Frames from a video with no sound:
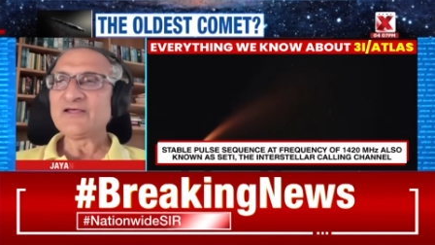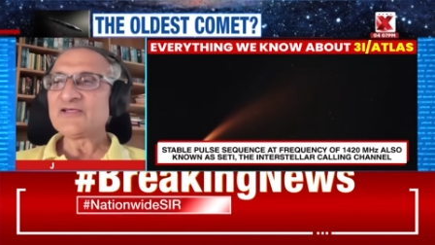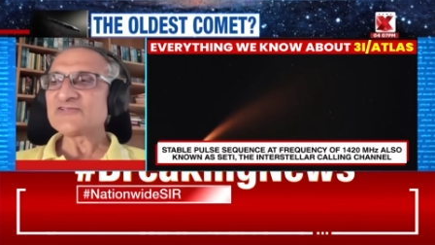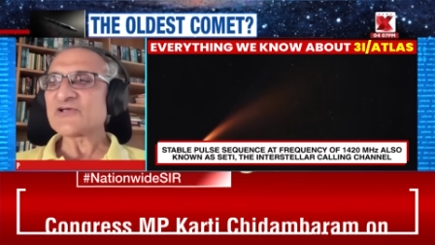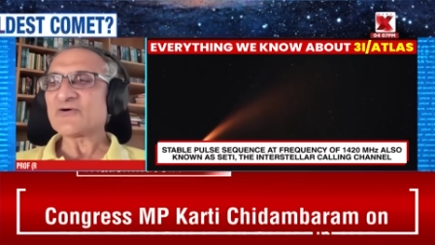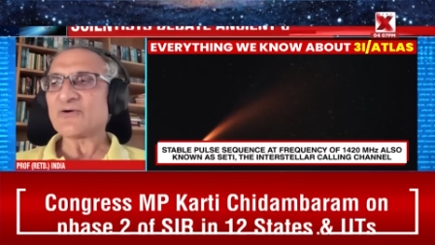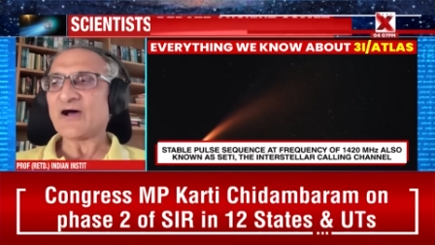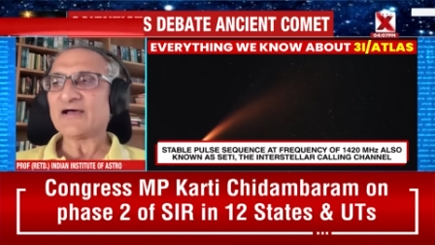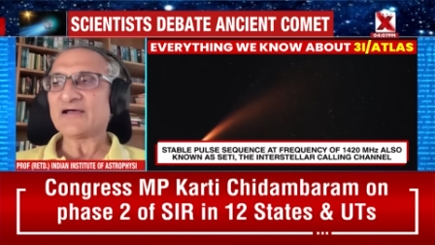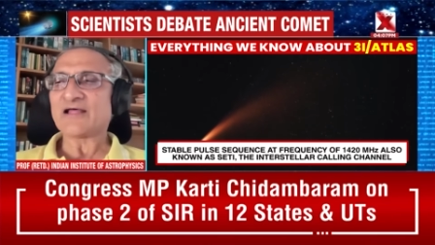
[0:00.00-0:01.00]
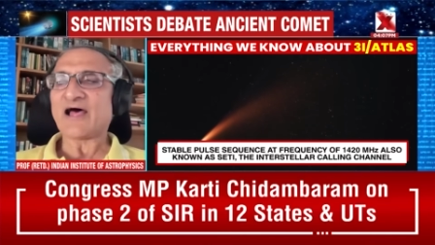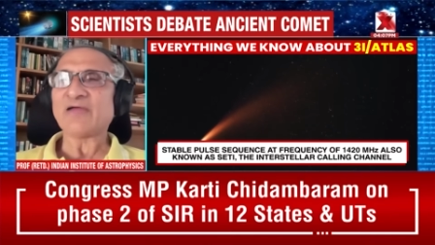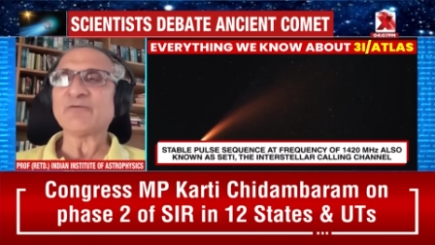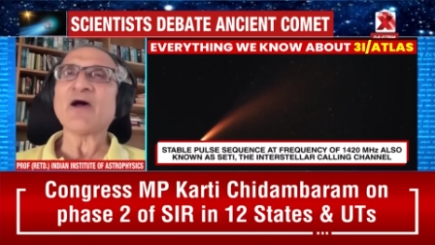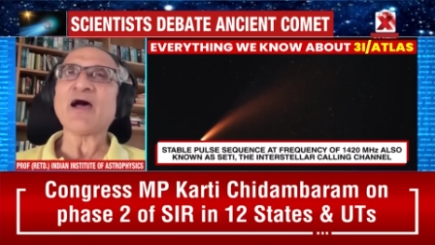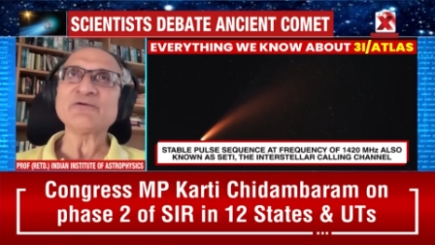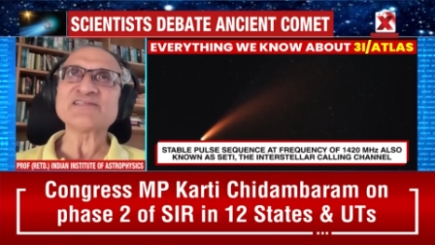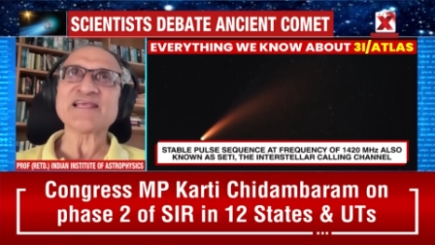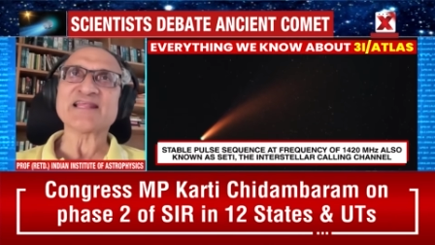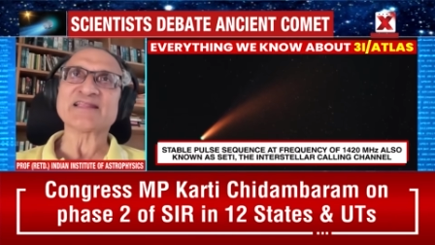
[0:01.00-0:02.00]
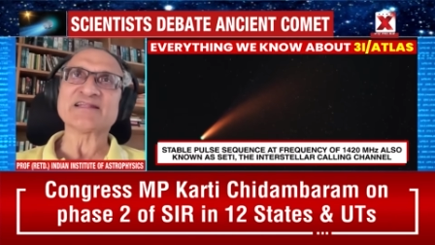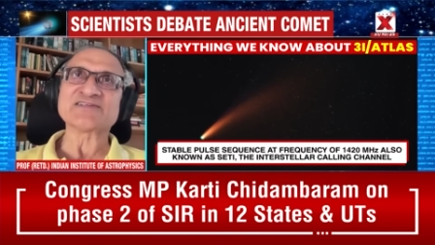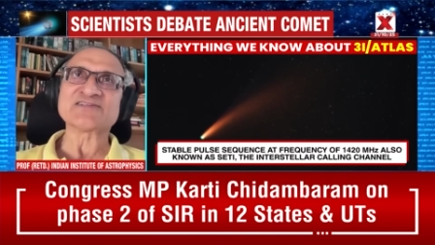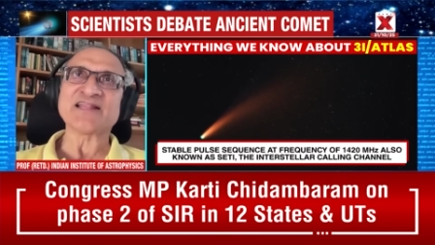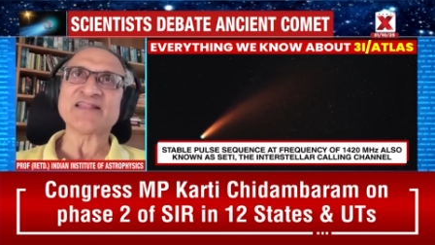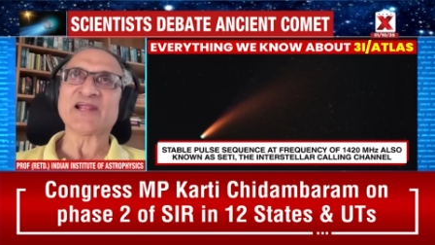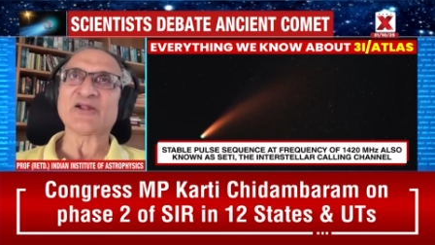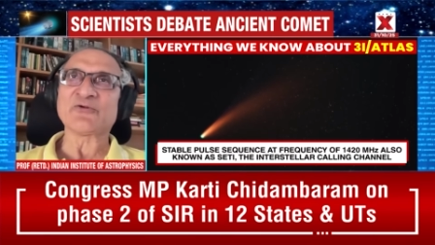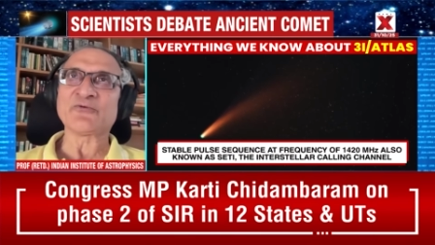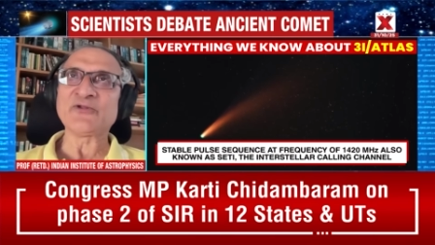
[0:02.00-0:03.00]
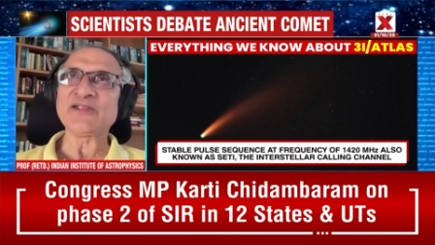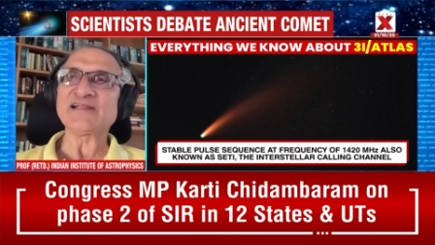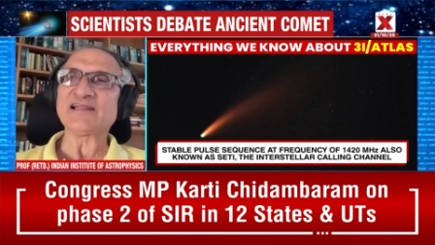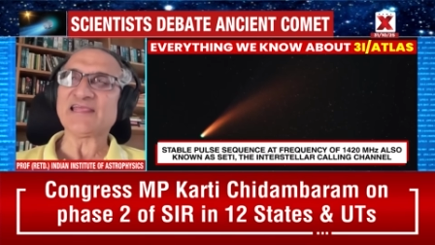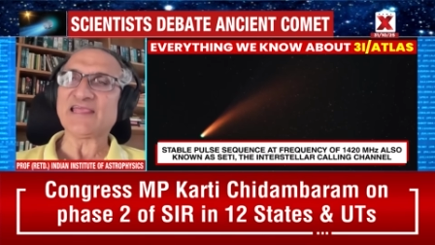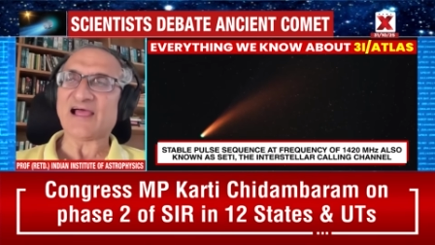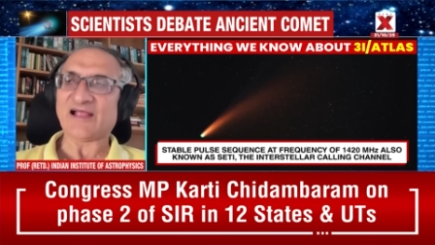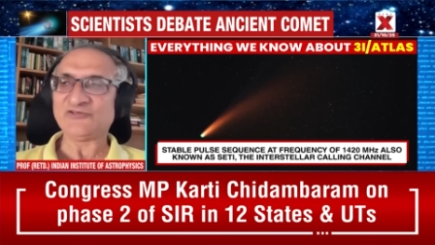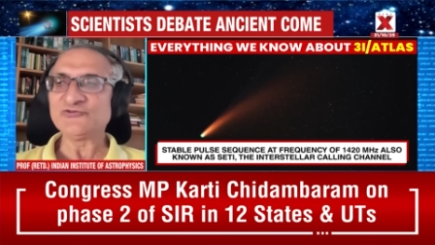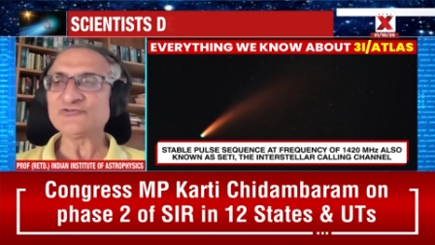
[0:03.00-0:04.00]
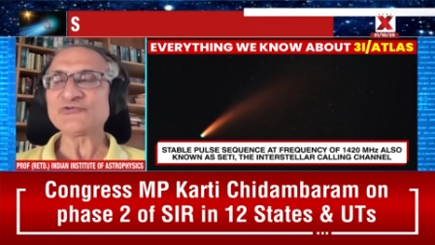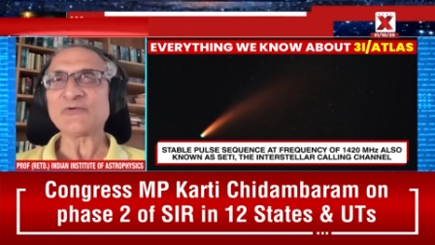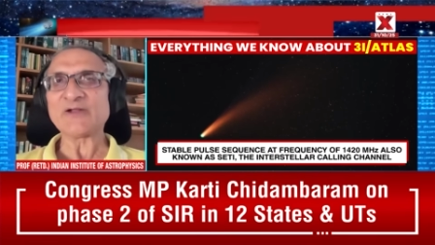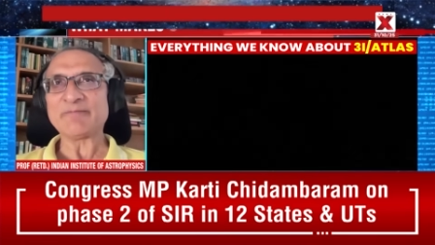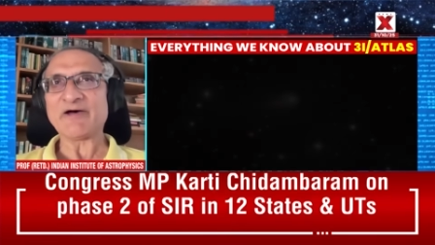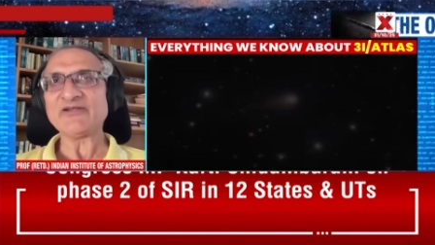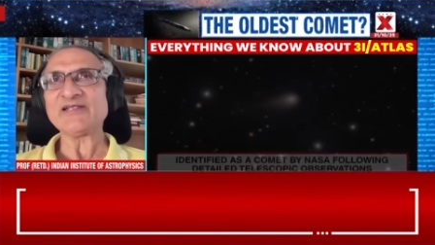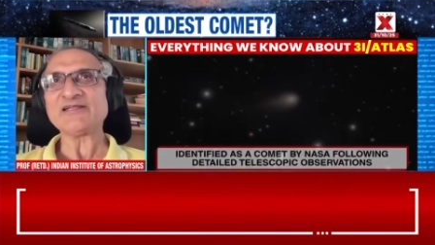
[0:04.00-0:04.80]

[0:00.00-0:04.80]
So uh, I, I would say that there's nothing really unusual about it.